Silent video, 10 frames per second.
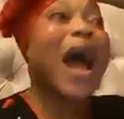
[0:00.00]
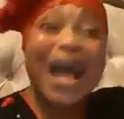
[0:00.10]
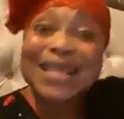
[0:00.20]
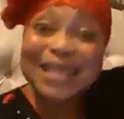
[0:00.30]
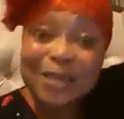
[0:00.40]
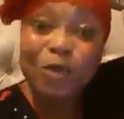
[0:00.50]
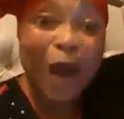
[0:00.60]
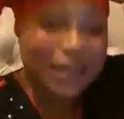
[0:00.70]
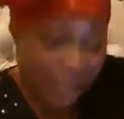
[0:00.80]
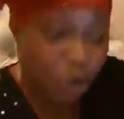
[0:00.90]
Go and
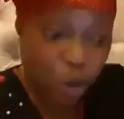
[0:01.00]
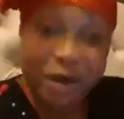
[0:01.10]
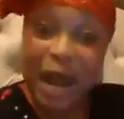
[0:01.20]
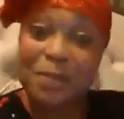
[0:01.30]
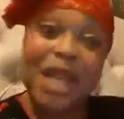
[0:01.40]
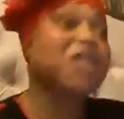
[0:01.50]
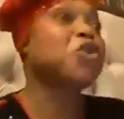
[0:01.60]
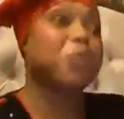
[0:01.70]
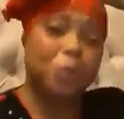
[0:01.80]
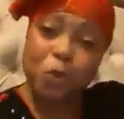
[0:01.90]
ask, this story I'm
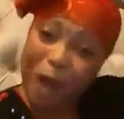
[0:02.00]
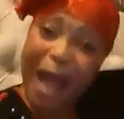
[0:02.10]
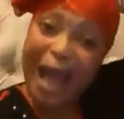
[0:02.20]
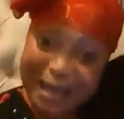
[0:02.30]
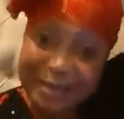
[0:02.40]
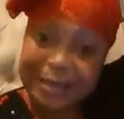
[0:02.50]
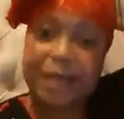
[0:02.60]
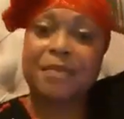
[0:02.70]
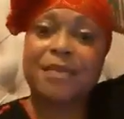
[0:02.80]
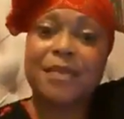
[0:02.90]
telling you people, go and
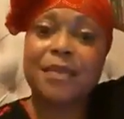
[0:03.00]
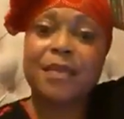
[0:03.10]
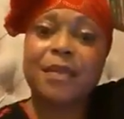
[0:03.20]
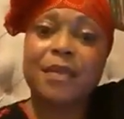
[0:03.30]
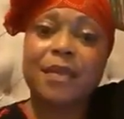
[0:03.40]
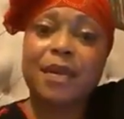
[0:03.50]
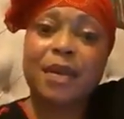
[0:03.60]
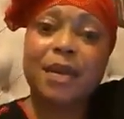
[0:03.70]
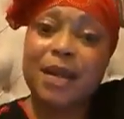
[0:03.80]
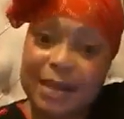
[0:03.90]
ask them
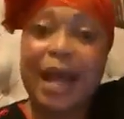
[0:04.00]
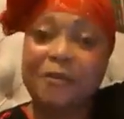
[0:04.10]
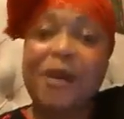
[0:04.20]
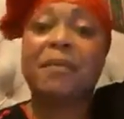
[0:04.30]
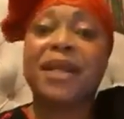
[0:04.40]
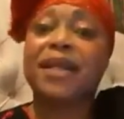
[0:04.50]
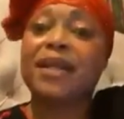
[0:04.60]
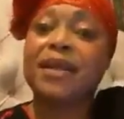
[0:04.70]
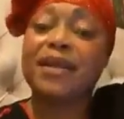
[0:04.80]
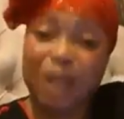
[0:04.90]
in their
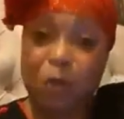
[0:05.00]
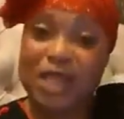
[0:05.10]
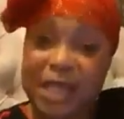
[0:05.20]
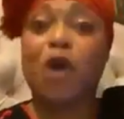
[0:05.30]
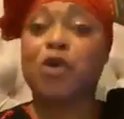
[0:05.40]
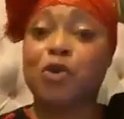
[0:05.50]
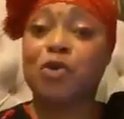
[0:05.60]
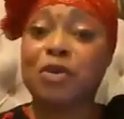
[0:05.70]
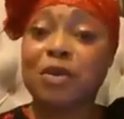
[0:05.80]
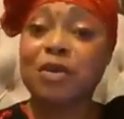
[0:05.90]
family. They will
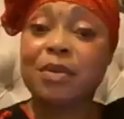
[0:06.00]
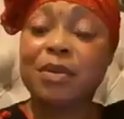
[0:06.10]
tell you.